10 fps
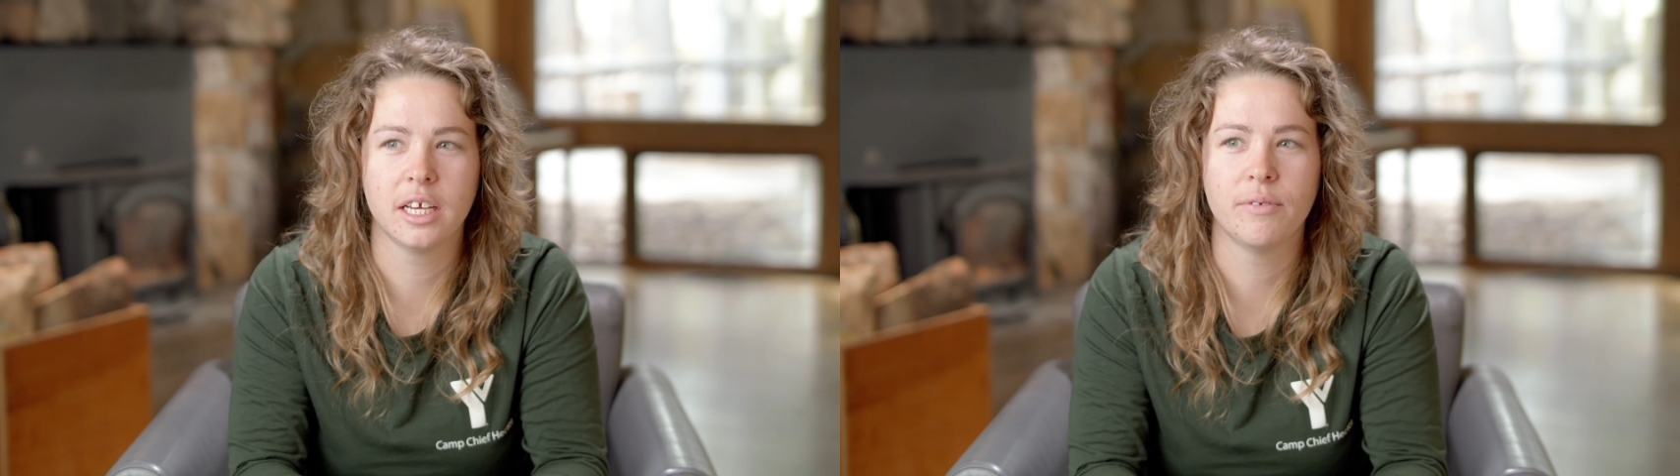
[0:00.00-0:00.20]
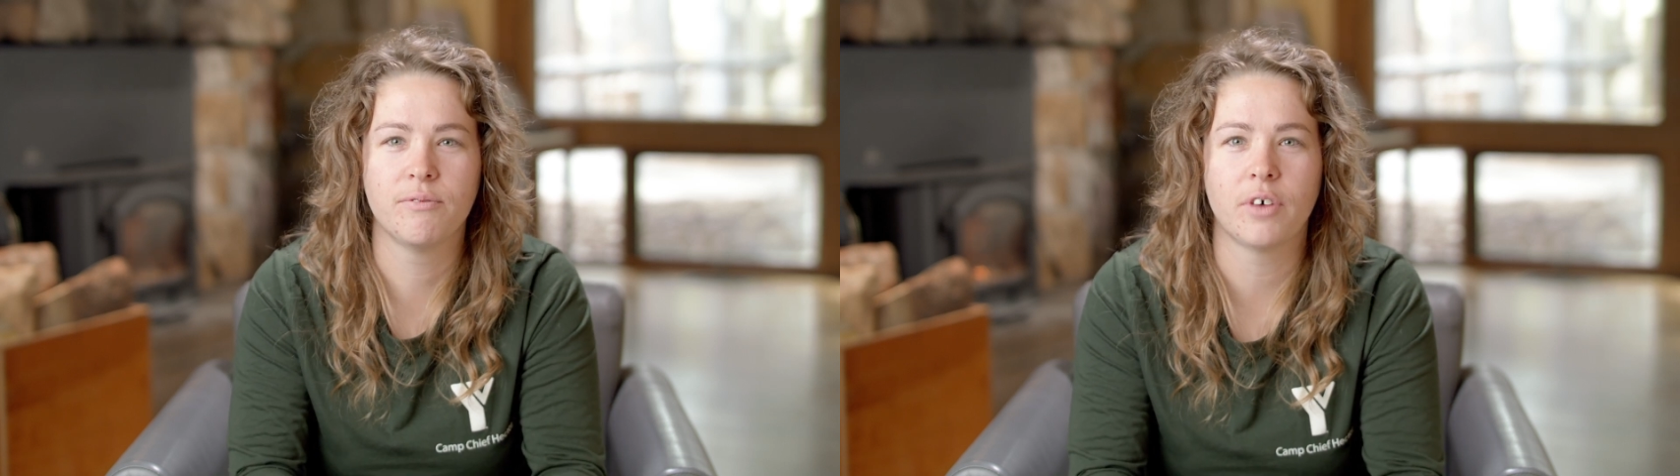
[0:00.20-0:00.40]

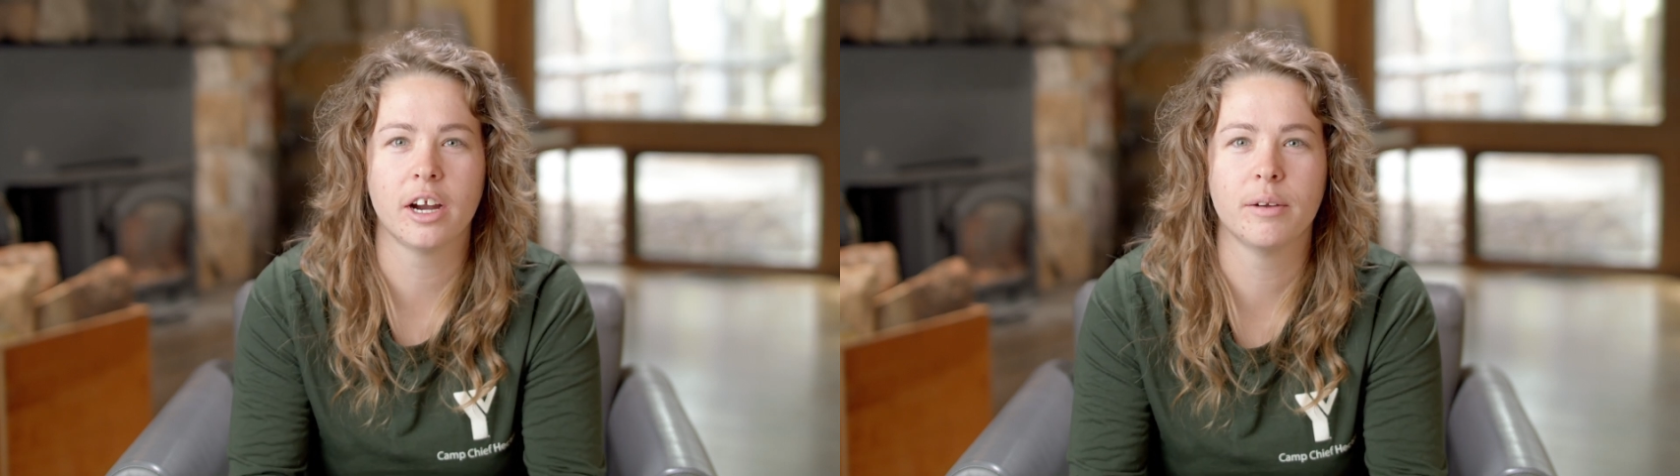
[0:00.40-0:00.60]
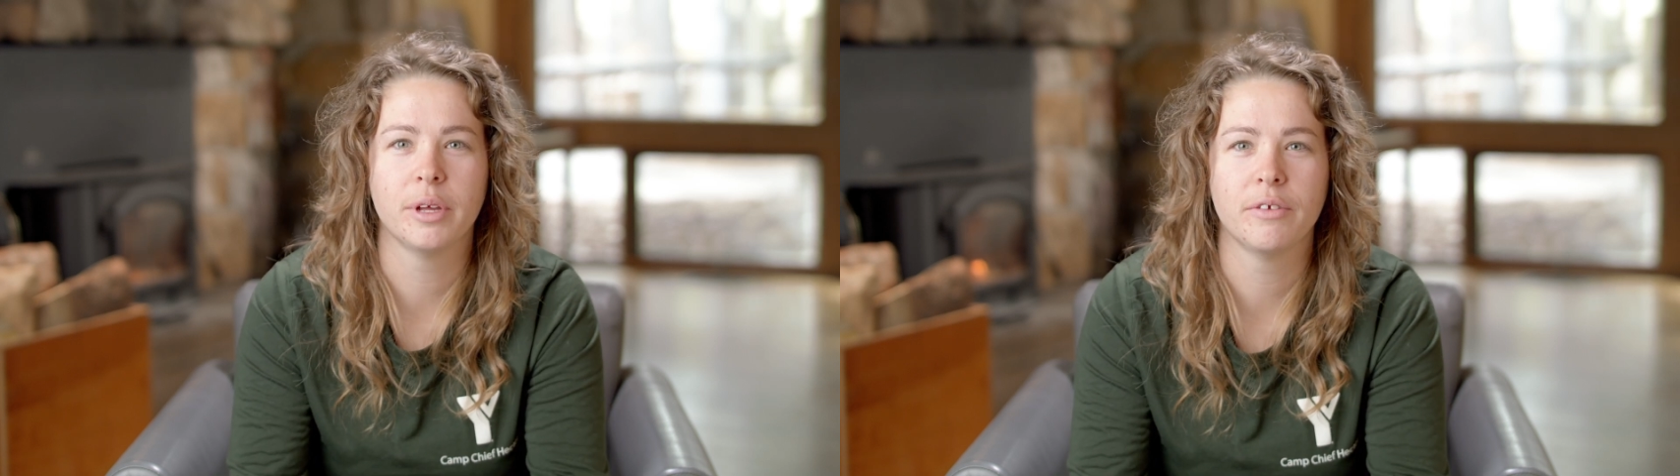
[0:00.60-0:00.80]
an
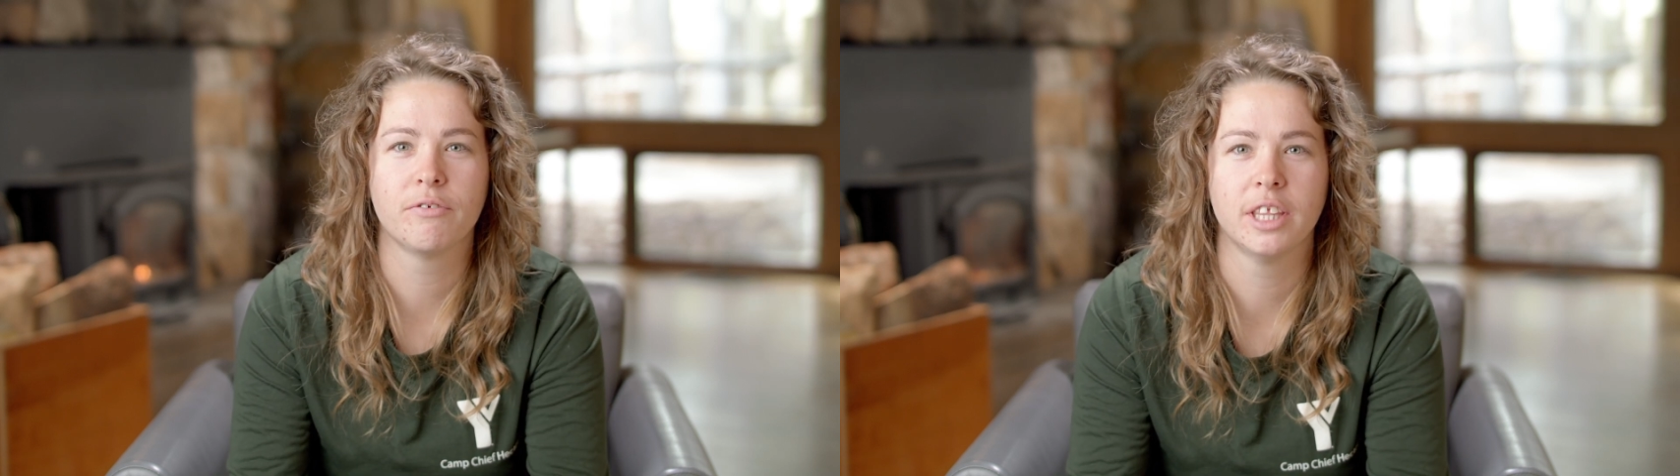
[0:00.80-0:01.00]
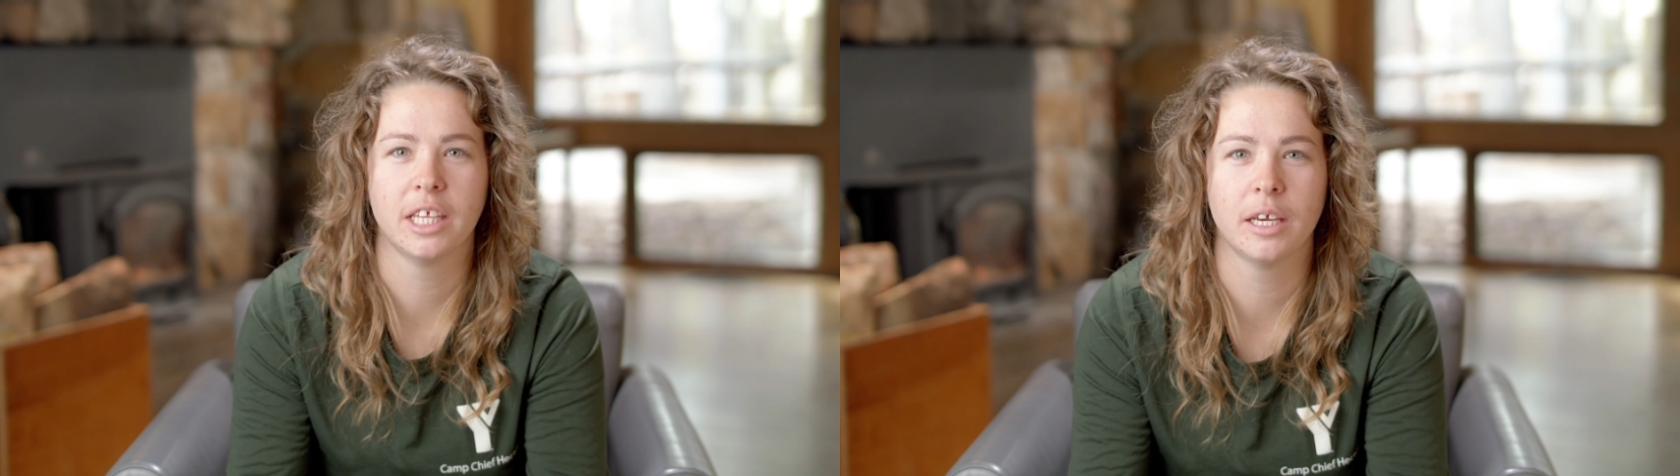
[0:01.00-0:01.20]
environment
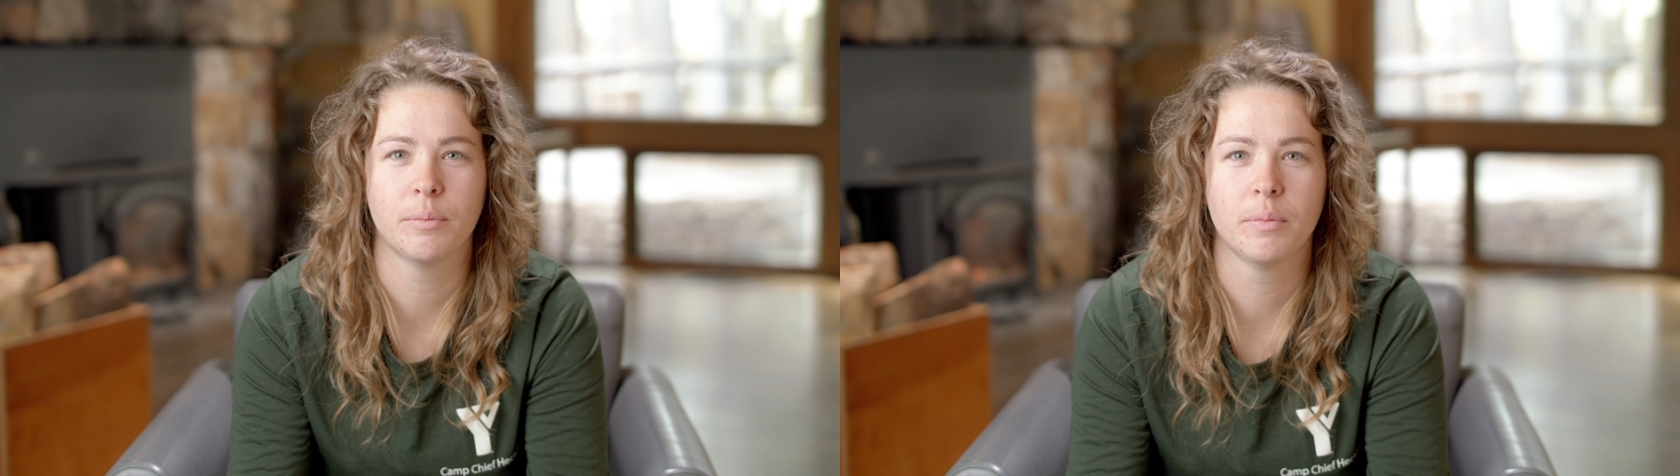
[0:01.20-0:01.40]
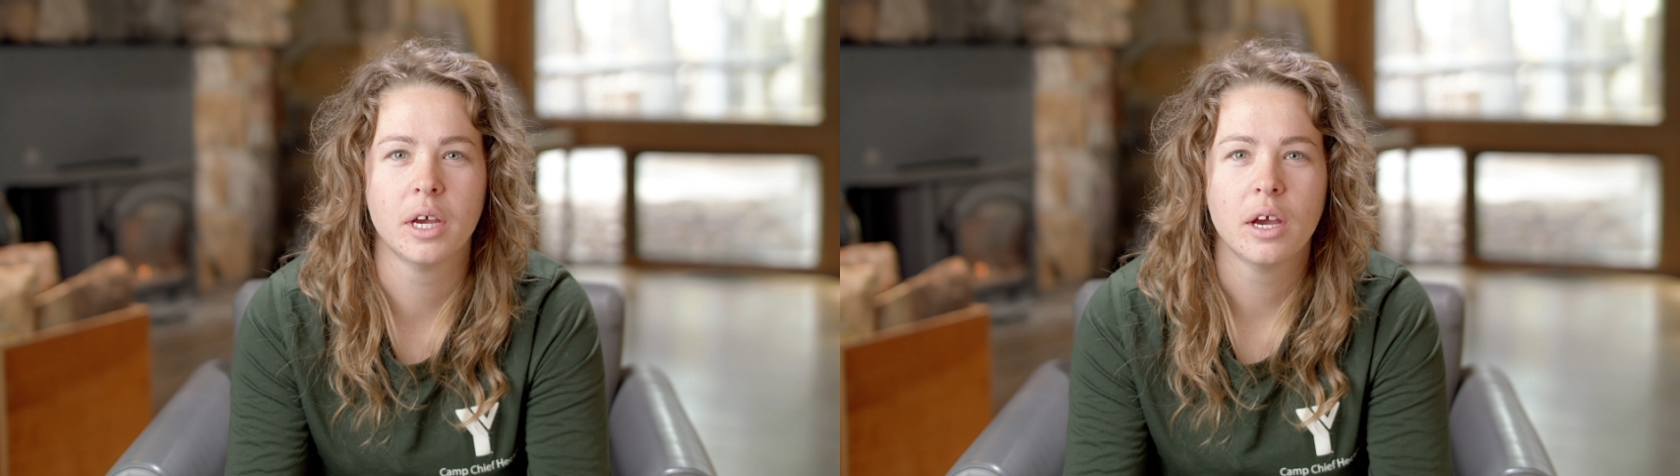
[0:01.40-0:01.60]
for
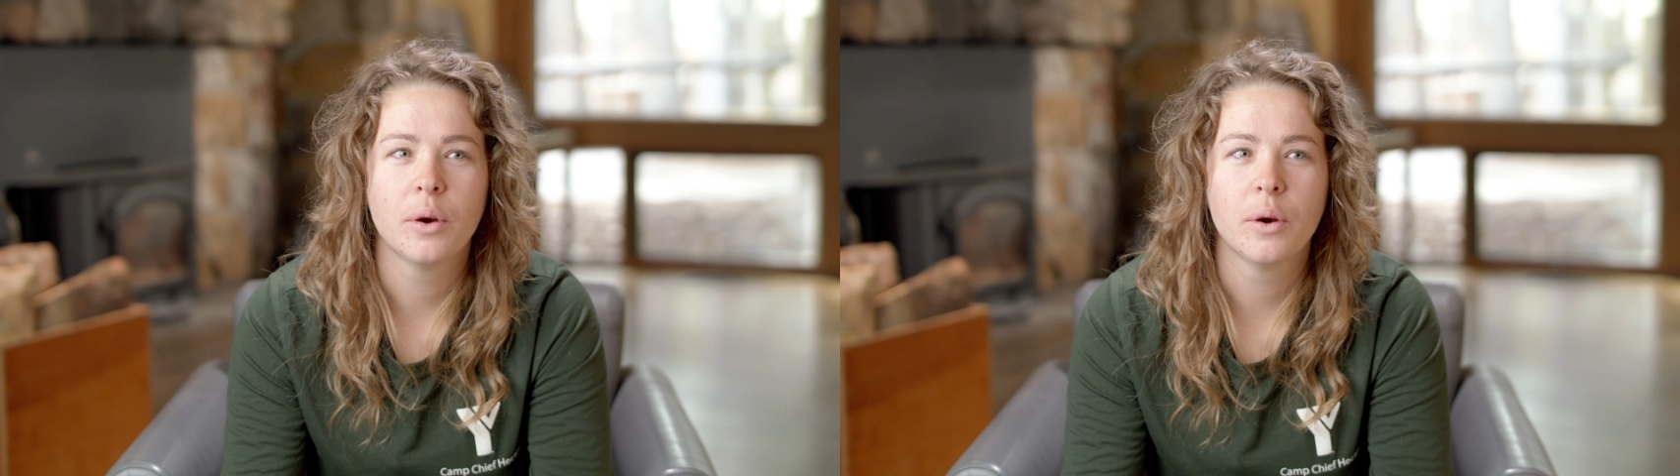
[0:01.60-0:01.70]
them